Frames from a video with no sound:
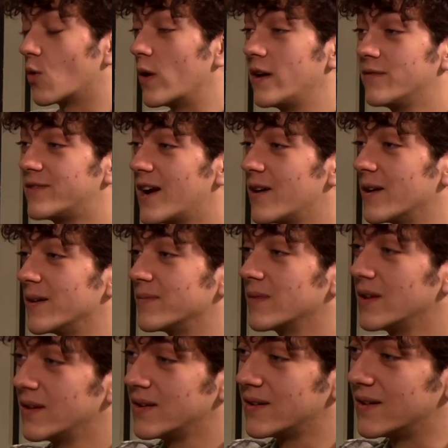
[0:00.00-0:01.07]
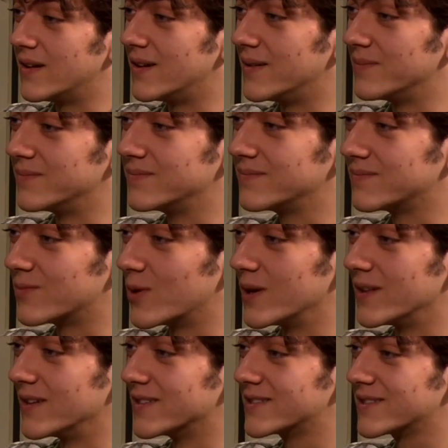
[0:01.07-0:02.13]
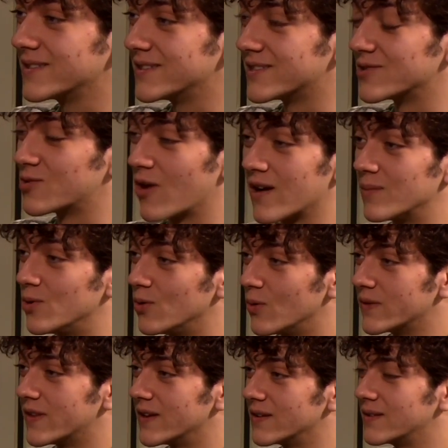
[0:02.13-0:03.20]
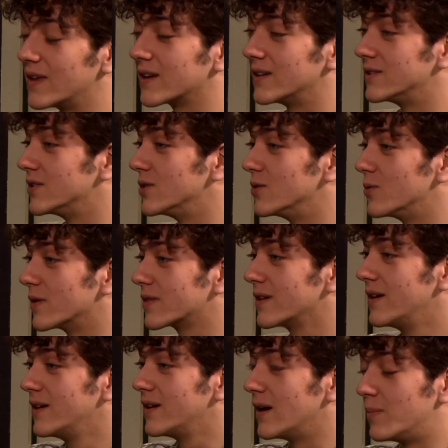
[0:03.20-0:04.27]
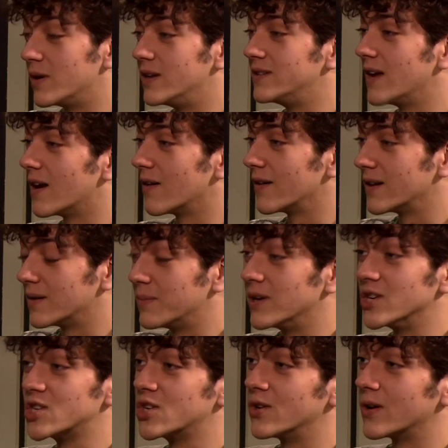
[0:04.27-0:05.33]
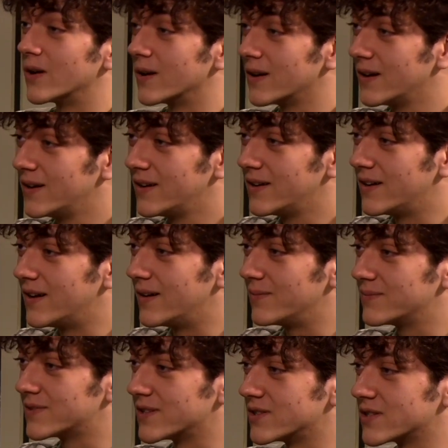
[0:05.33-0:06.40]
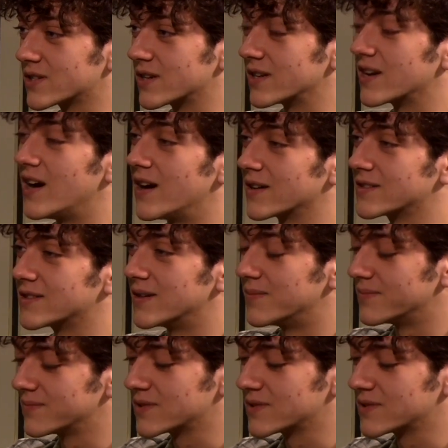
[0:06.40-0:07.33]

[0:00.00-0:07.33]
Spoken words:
queen of dairy. Really, it's incredible what they can do with a bit of dairy and a bit of sugar to just concoct some